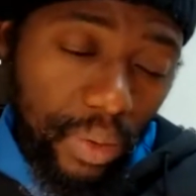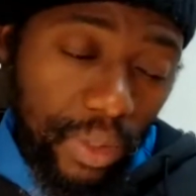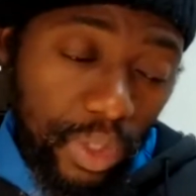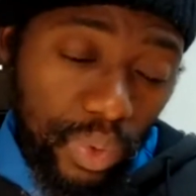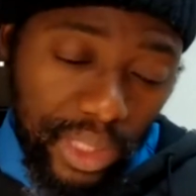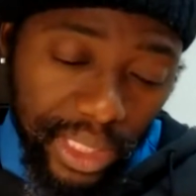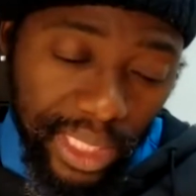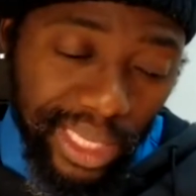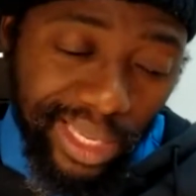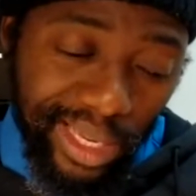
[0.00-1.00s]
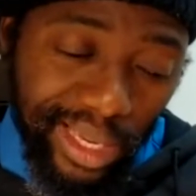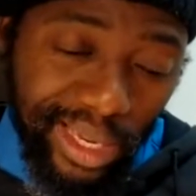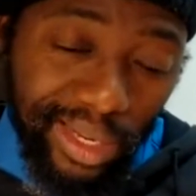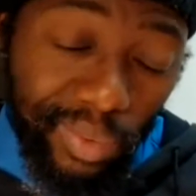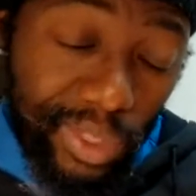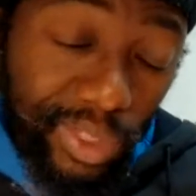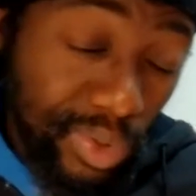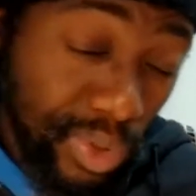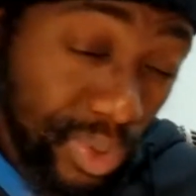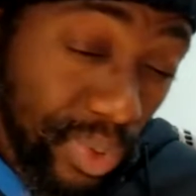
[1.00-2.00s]
what you see here, and what
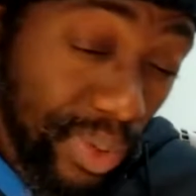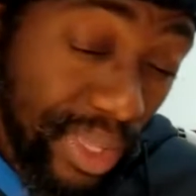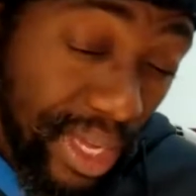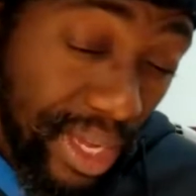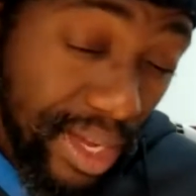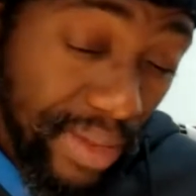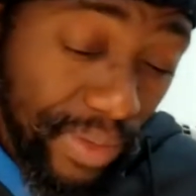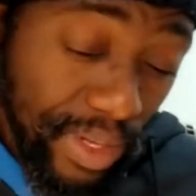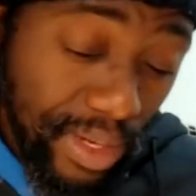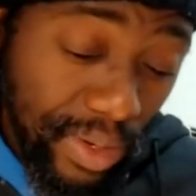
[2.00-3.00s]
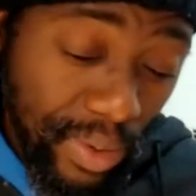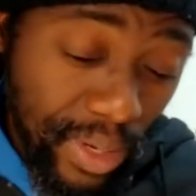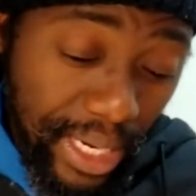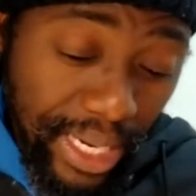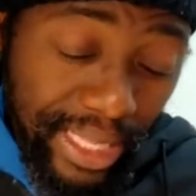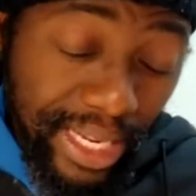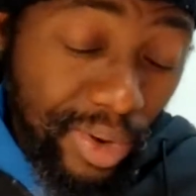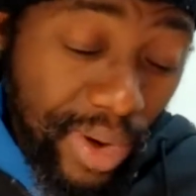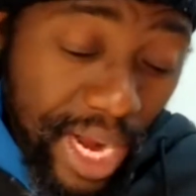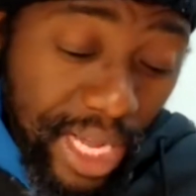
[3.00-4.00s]
you saw there. Again, the
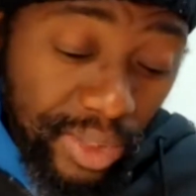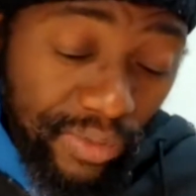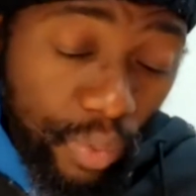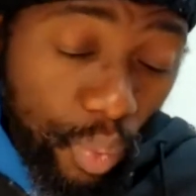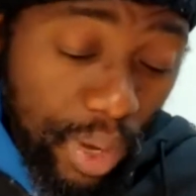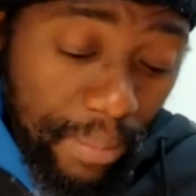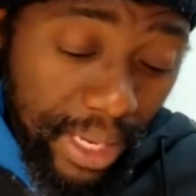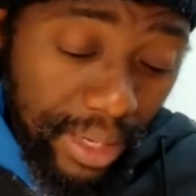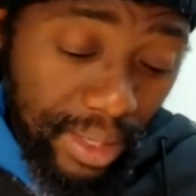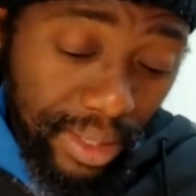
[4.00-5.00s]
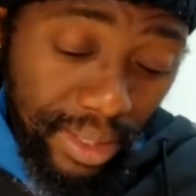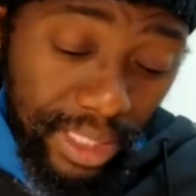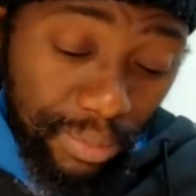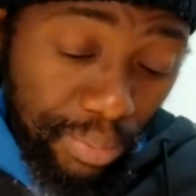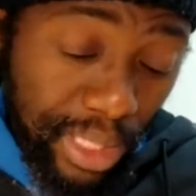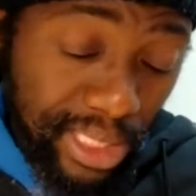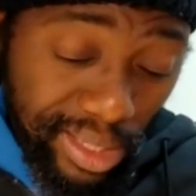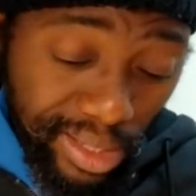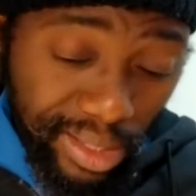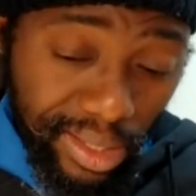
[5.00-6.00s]
cries of women,
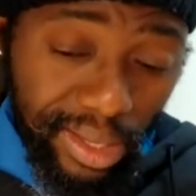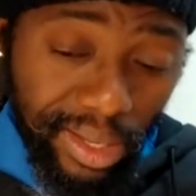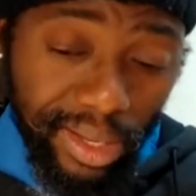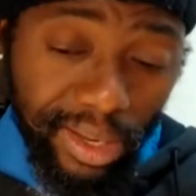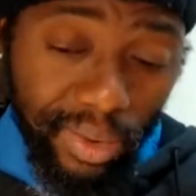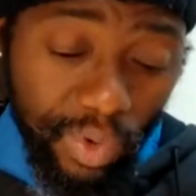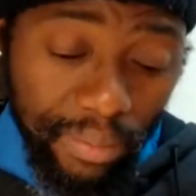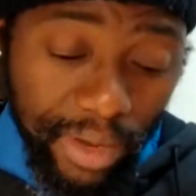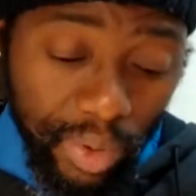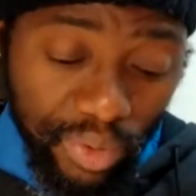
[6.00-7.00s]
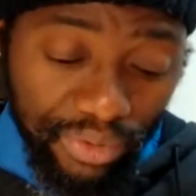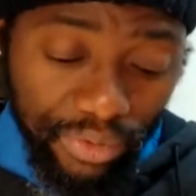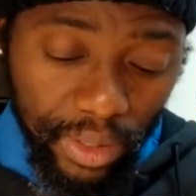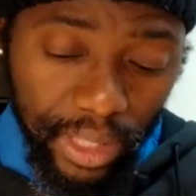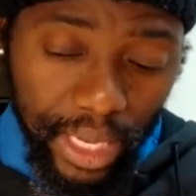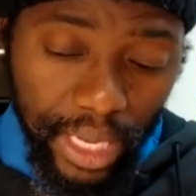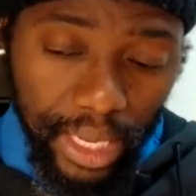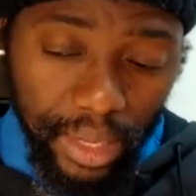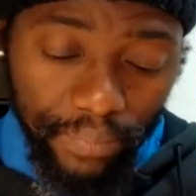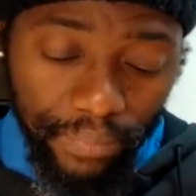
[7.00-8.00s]
especially women who feel they
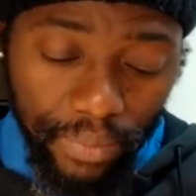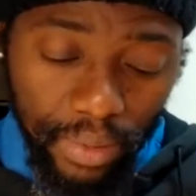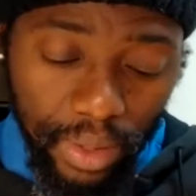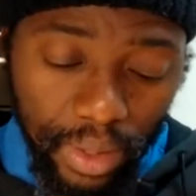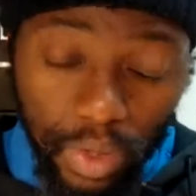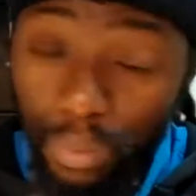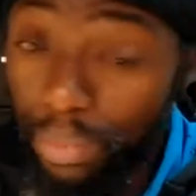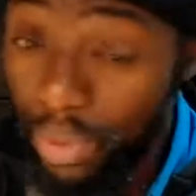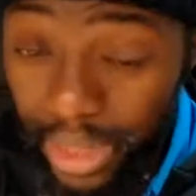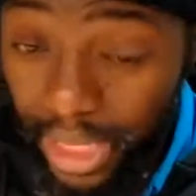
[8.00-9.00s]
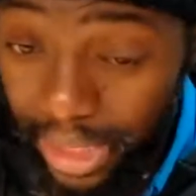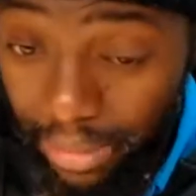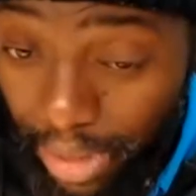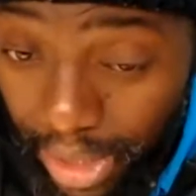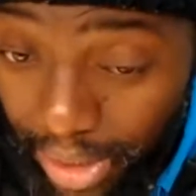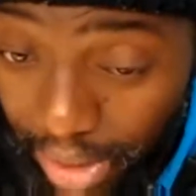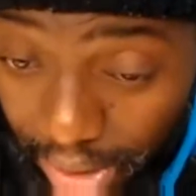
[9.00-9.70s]
are not protected by